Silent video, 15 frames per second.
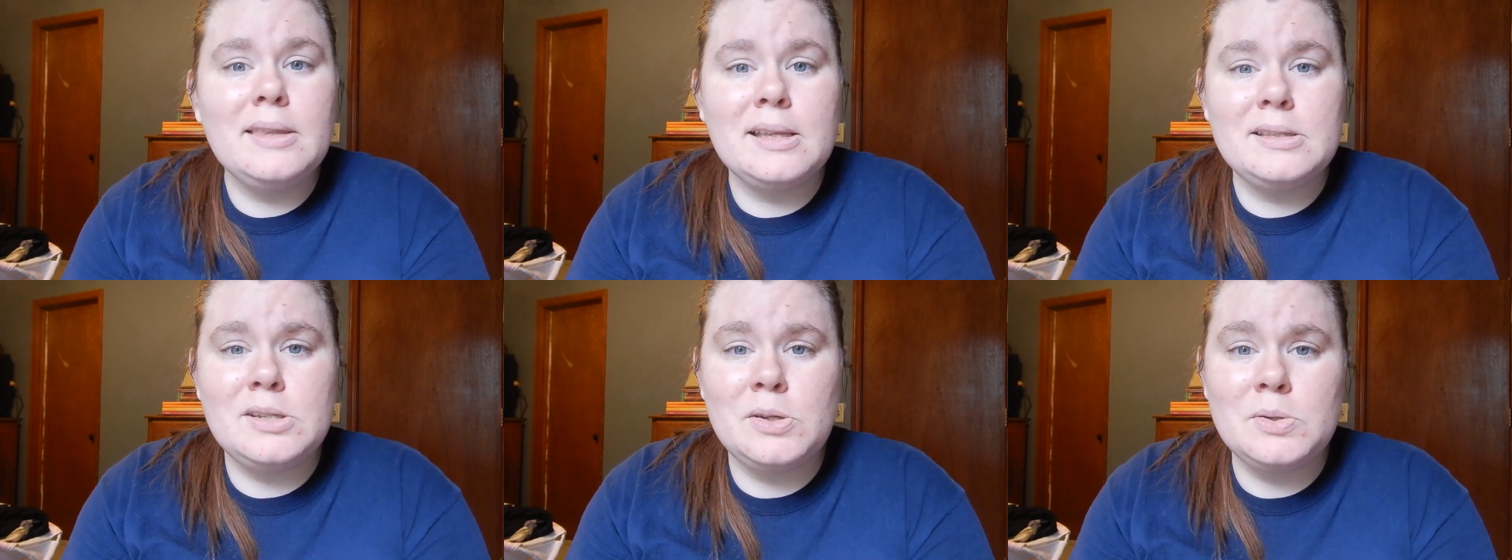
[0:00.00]

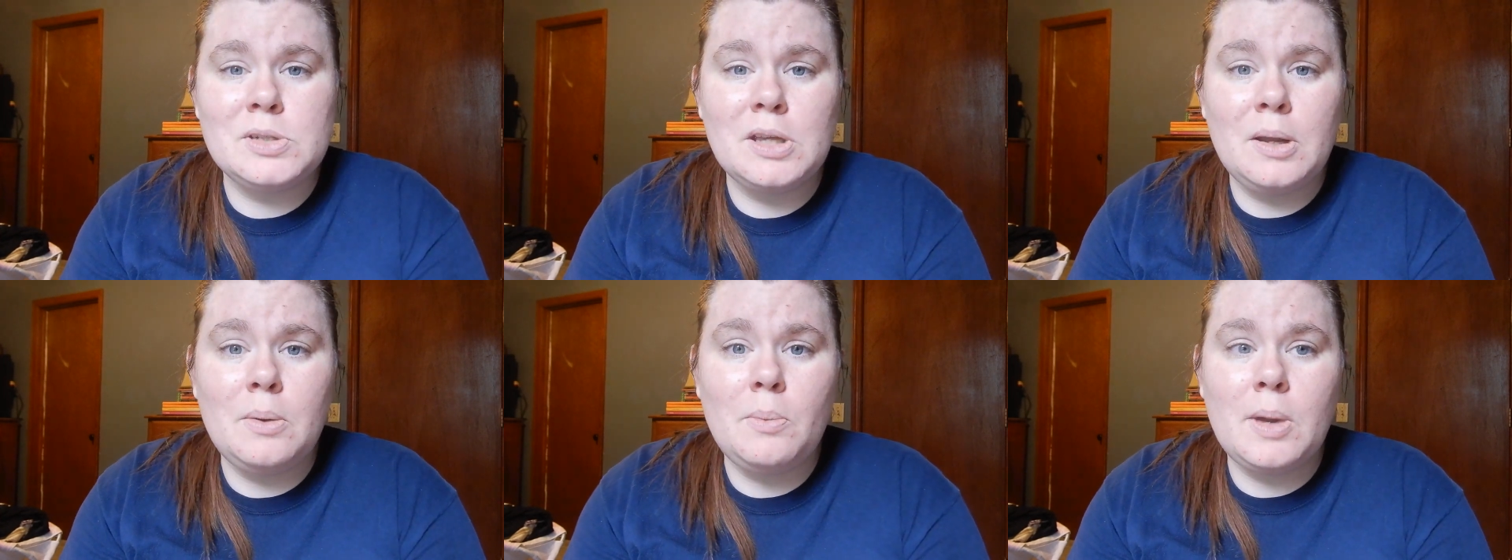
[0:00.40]
That's
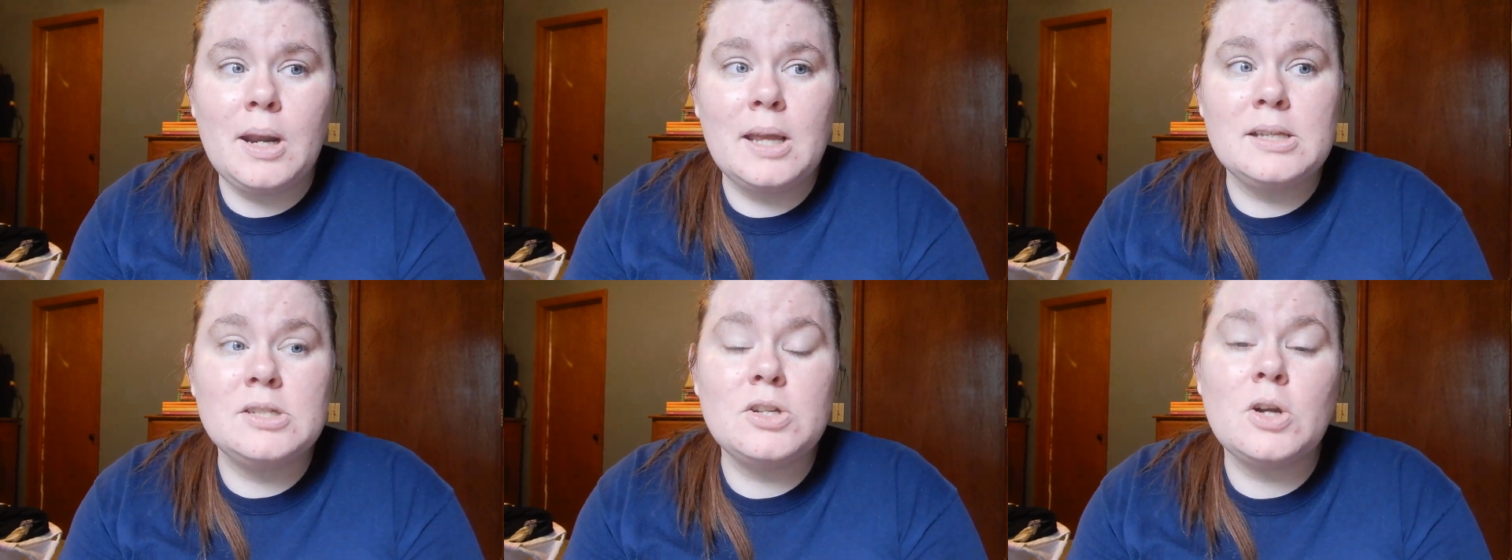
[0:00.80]
usually when
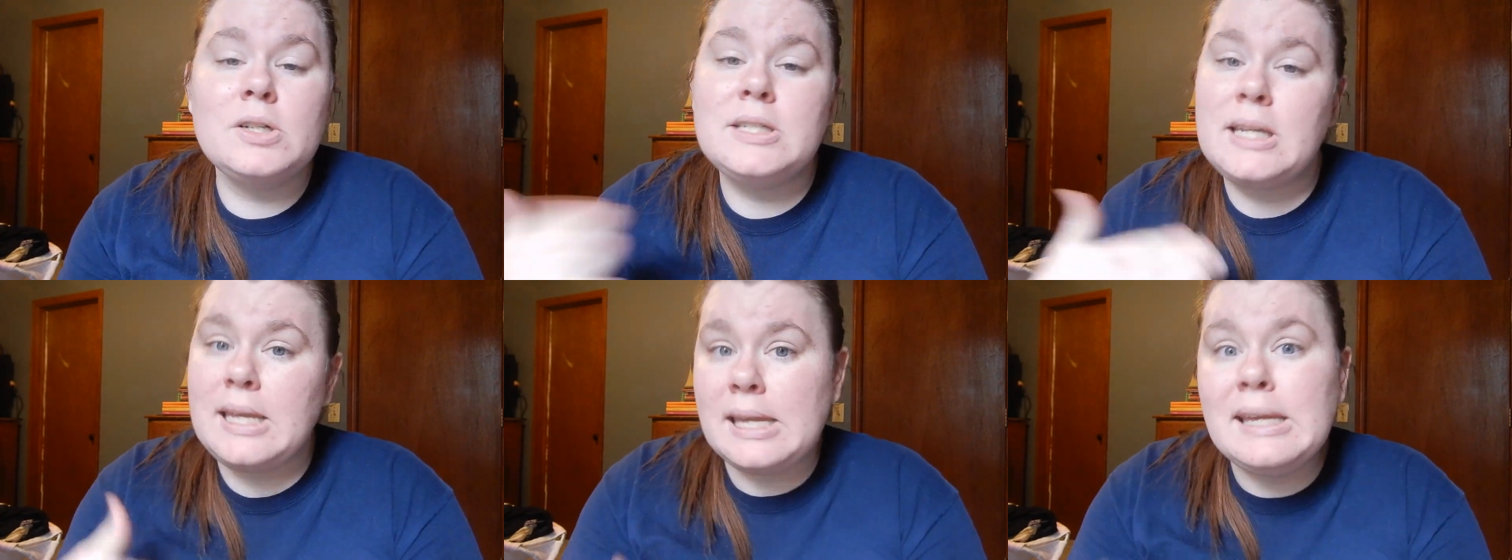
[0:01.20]
I start
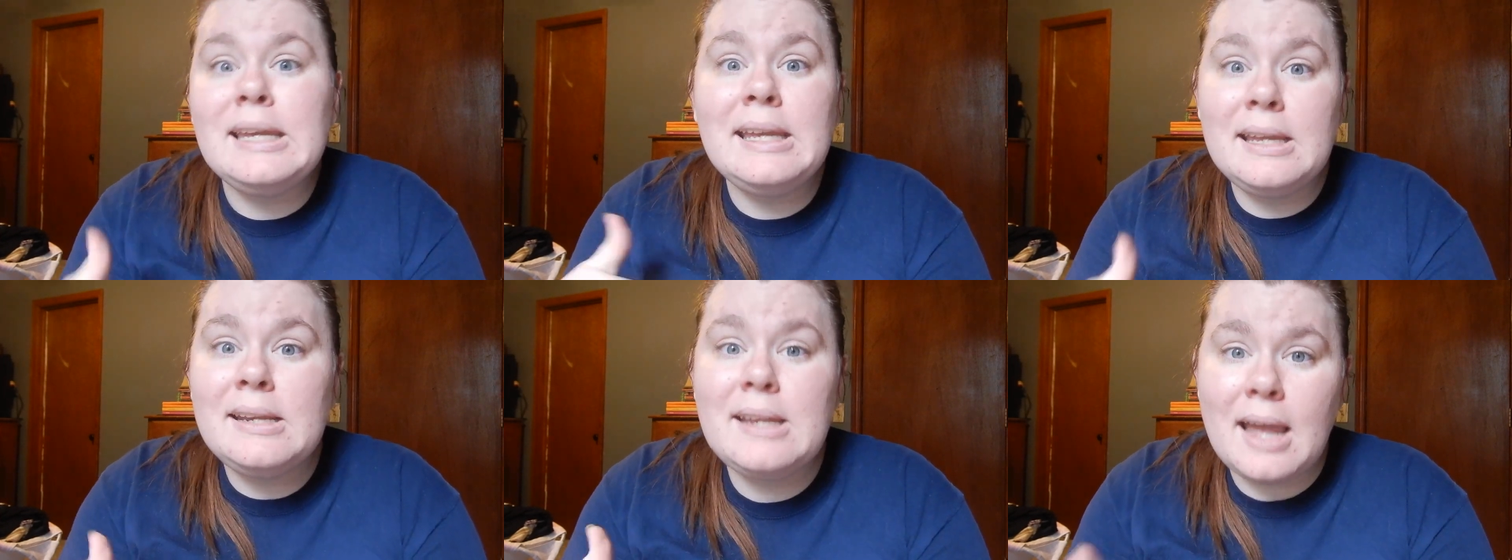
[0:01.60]
to
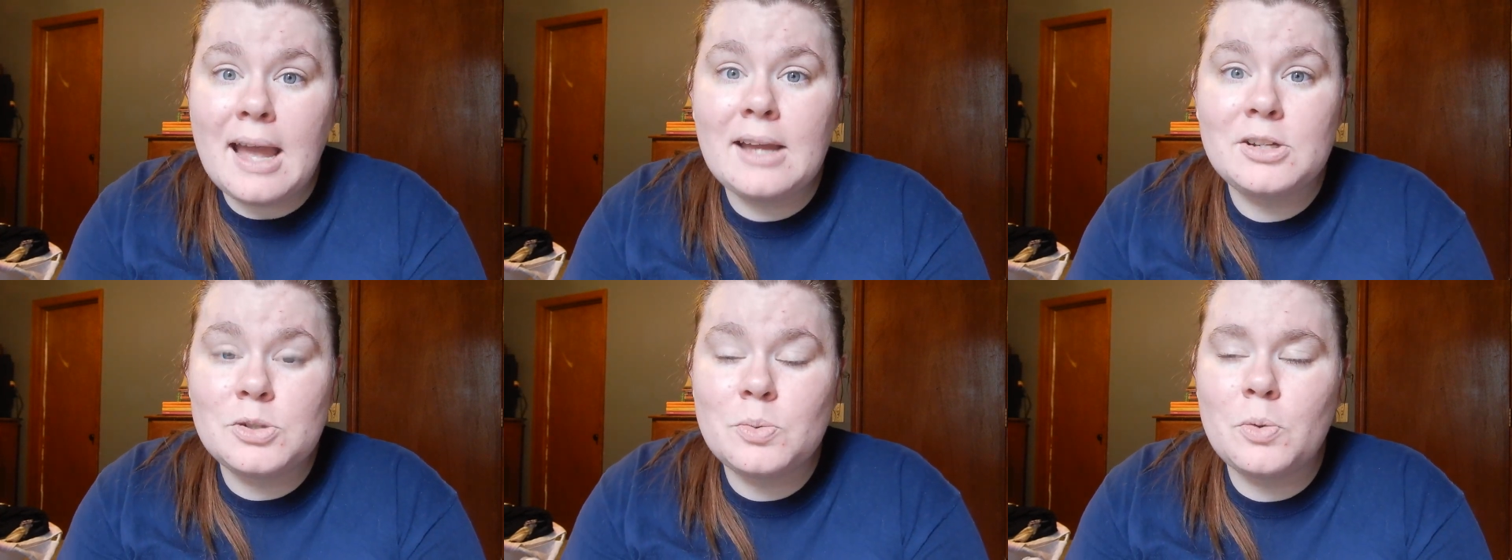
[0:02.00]
eat
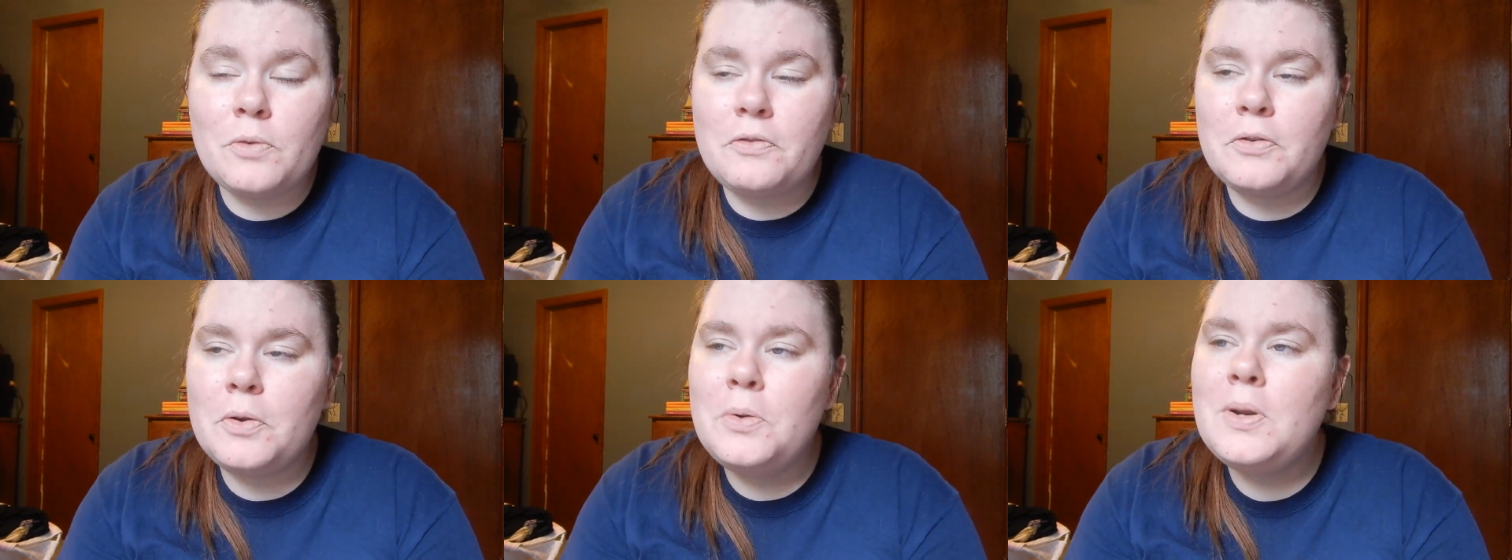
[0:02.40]
actual
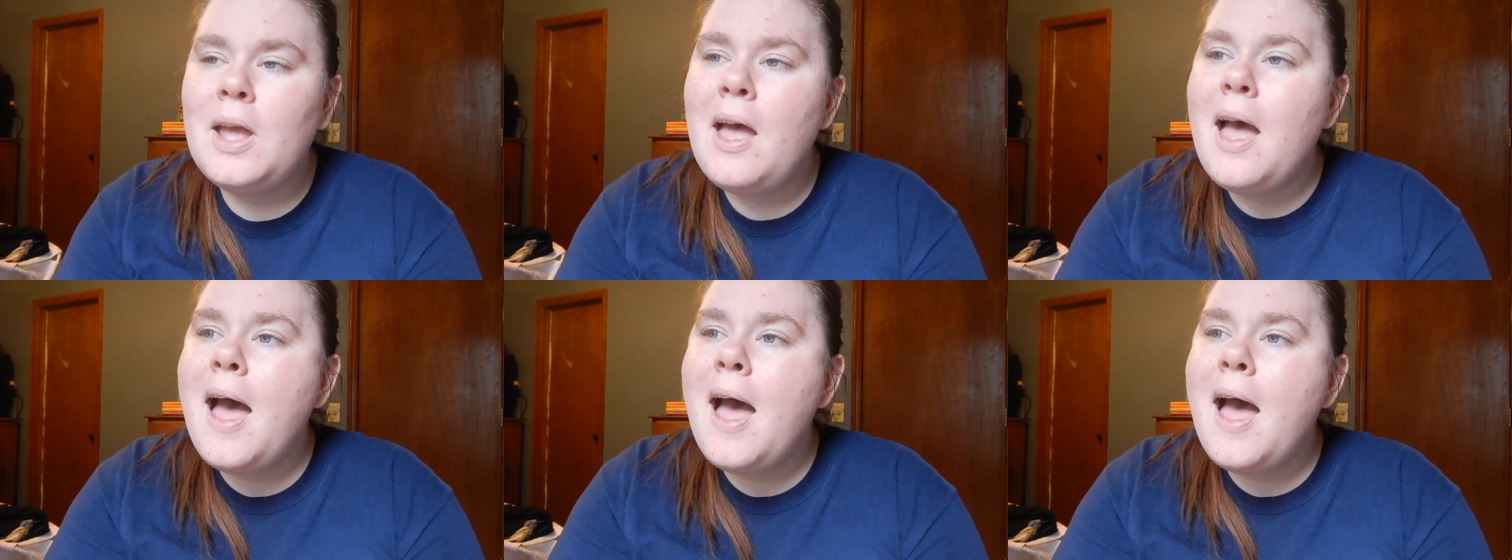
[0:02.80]
food.